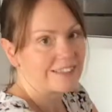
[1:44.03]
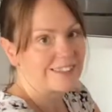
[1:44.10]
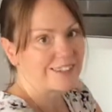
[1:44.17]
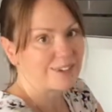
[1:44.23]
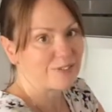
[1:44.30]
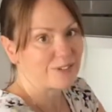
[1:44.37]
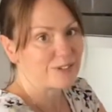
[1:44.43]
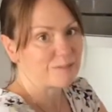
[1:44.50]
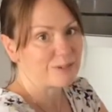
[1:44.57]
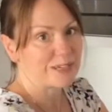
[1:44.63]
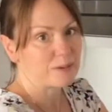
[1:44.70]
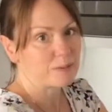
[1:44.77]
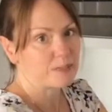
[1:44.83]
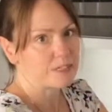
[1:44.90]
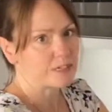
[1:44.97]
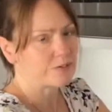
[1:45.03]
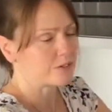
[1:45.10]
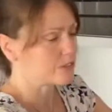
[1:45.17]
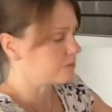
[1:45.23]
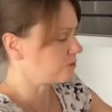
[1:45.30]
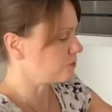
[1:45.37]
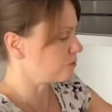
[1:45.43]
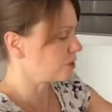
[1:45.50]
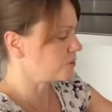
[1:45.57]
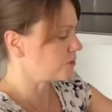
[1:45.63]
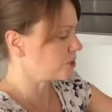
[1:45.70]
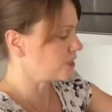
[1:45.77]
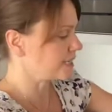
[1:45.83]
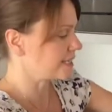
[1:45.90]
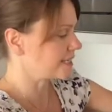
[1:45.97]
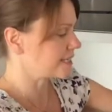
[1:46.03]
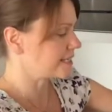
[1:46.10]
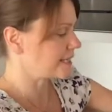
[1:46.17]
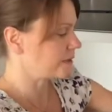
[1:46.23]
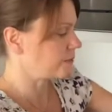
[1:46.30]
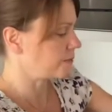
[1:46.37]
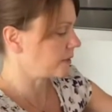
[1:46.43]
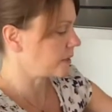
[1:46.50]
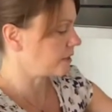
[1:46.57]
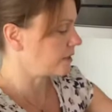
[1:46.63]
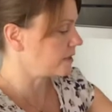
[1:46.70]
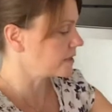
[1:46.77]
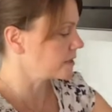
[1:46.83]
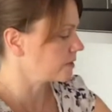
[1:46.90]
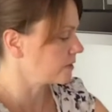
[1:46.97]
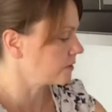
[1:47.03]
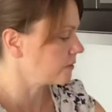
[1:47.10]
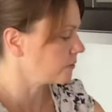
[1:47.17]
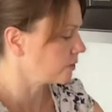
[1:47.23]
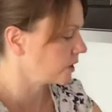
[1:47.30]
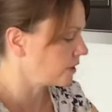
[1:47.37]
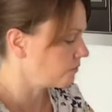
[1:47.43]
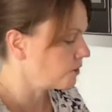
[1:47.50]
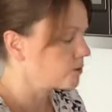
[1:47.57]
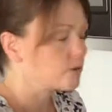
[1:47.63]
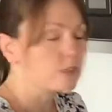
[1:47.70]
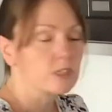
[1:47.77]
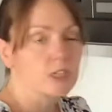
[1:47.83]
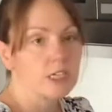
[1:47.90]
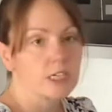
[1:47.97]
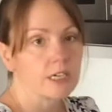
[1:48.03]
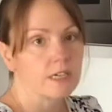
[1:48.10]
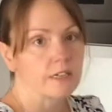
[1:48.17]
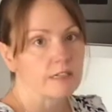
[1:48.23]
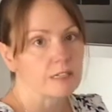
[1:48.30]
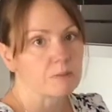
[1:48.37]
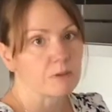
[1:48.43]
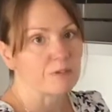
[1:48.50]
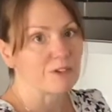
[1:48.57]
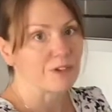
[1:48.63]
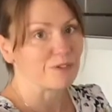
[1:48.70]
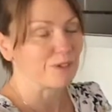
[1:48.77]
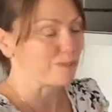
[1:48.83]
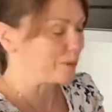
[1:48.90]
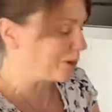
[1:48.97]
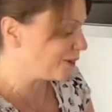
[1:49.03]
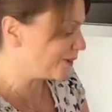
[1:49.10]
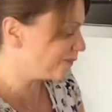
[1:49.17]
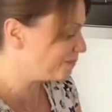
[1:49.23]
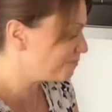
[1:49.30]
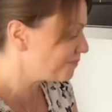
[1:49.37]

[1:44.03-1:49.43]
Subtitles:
the oven and make myself some crispy chicken skin, because when I roast a chicken, that's my favourite part.